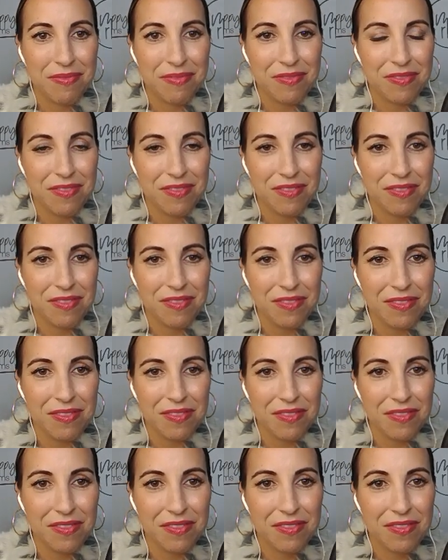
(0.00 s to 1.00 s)

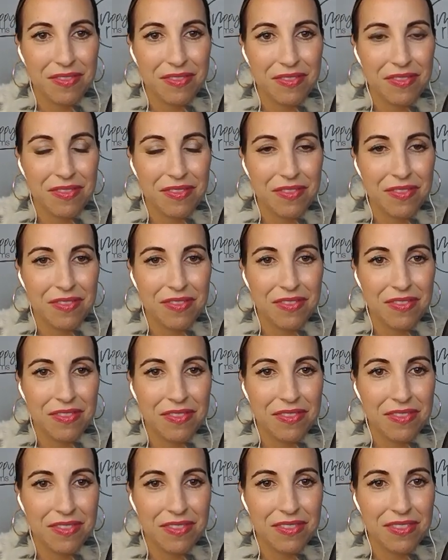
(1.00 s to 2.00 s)

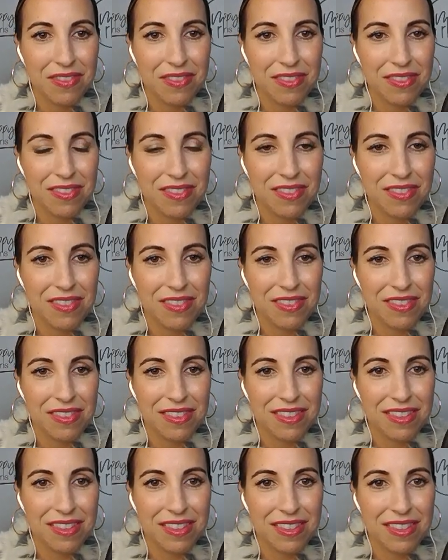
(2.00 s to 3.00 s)

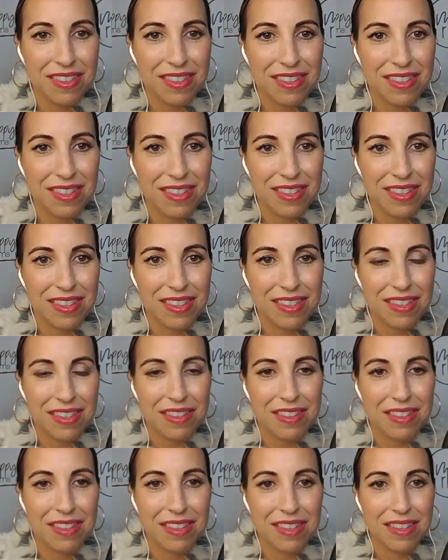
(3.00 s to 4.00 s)

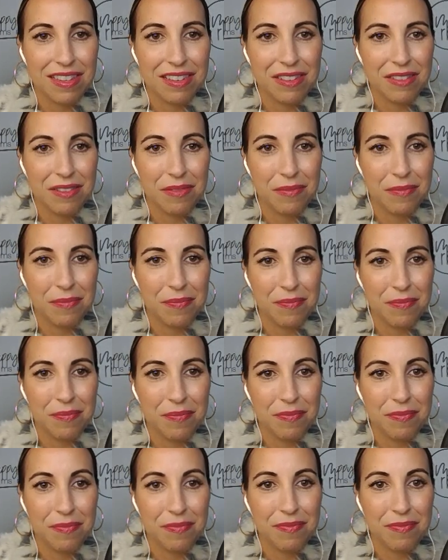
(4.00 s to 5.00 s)

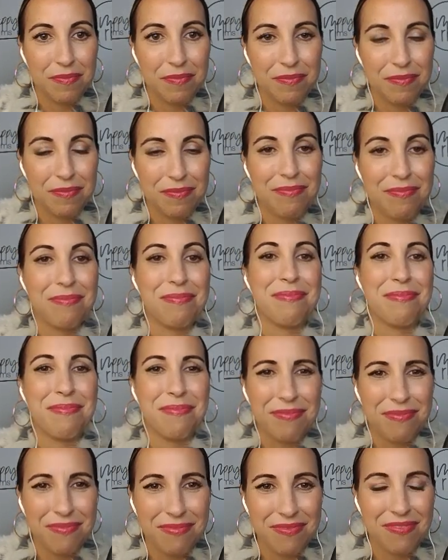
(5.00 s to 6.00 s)

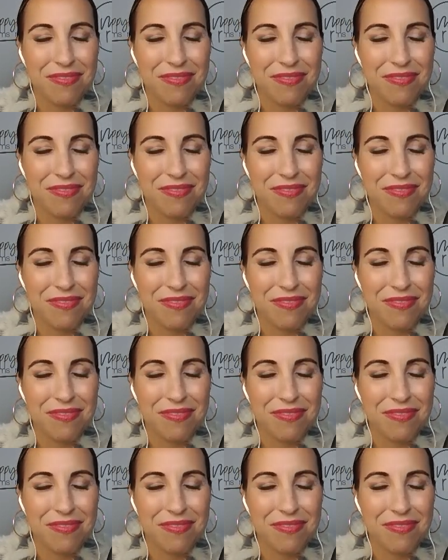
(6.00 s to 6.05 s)
This person isn't speaking.